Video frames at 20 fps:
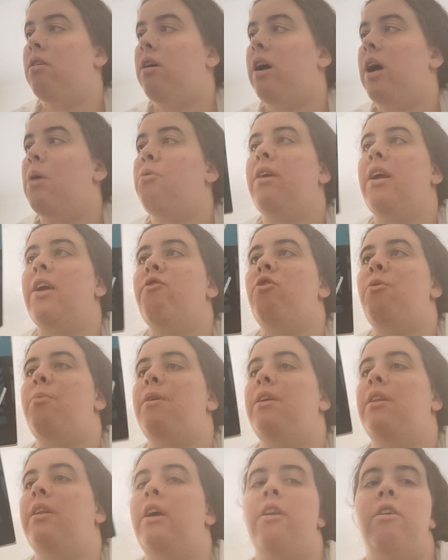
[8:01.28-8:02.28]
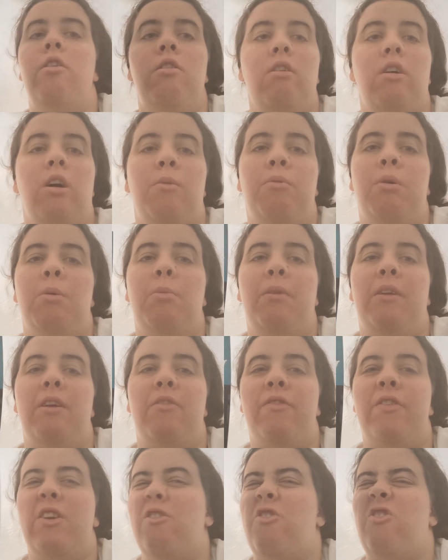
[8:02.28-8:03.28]
I will catch you a bit later. I'll probably
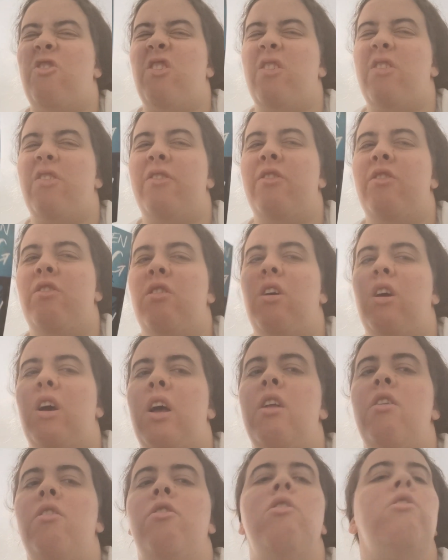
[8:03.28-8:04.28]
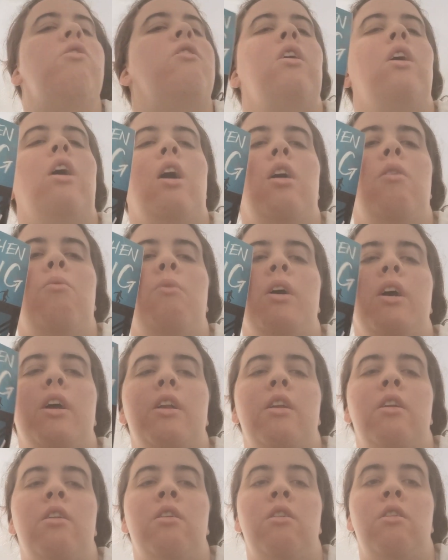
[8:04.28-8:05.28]
finish this tonight
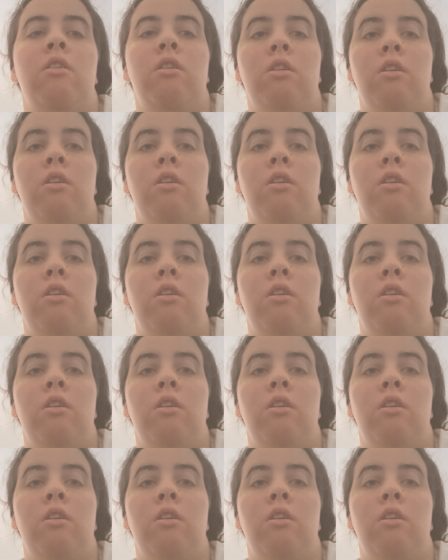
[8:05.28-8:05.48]
when,